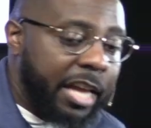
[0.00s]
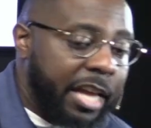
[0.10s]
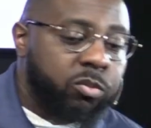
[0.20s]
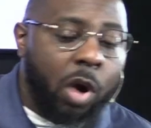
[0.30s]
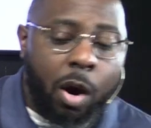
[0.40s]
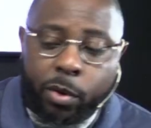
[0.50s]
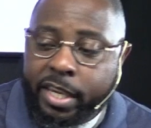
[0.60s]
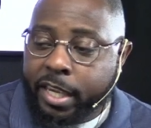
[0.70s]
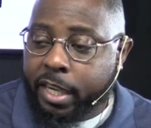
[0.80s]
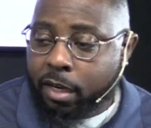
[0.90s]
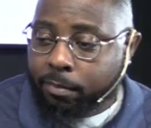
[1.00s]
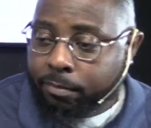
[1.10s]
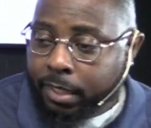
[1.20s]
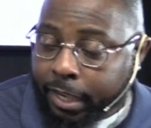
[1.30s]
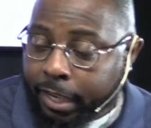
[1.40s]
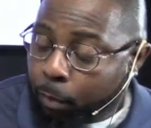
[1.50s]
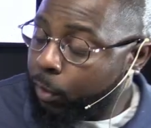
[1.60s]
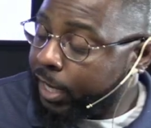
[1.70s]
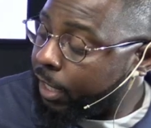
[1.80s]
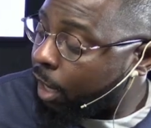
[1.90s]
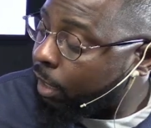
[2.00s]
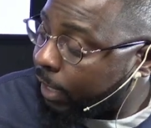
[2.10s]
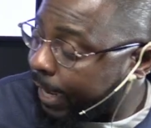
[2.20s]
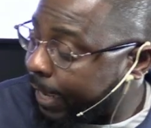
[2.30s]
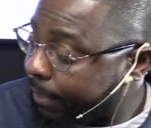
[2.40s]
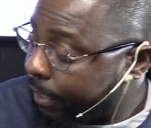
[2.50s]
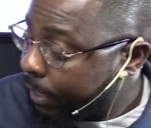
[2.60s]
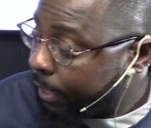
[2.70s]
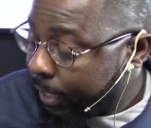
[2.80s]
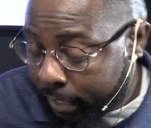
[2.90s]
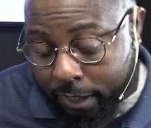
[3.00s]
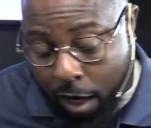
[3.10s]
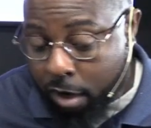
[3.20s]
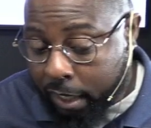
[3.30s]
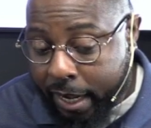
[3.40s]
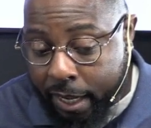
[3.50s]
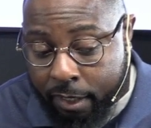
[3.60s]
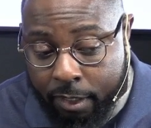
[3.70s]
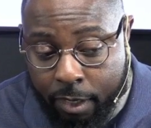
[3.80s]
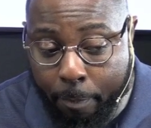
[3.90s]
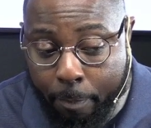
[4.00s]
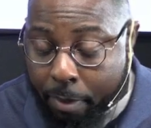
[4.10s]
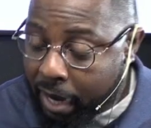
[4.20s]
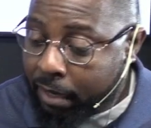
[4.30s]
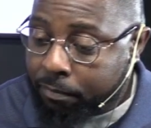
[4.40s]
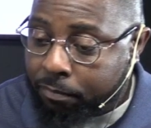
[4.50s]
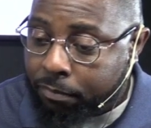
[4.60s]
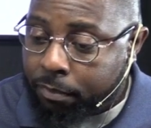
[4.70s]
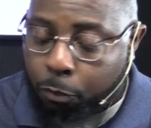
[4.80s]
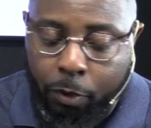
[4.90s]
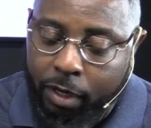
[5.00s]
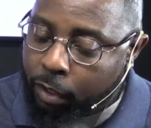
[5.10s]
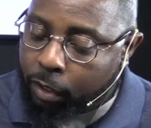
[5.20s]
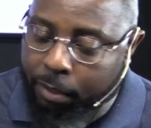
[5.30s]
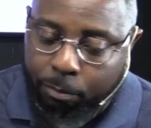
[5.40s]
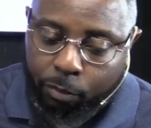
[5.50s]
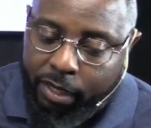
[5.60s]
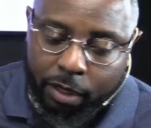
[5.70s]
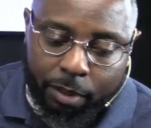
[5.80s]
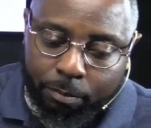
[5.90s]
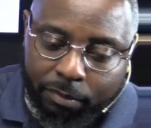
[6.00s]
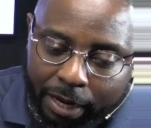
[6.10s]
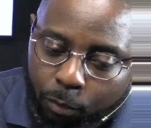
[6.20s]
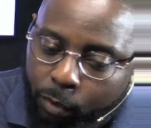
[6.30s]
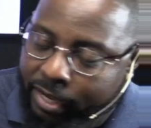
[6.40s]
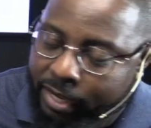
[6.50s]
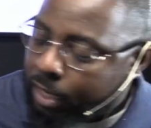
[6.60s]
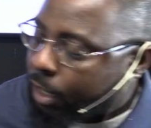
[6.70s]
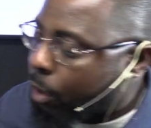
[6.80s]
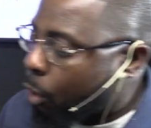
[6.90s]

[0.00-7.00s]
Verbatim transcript: that's why we here and we in our land, and it's our land, but we don't even we don't even like we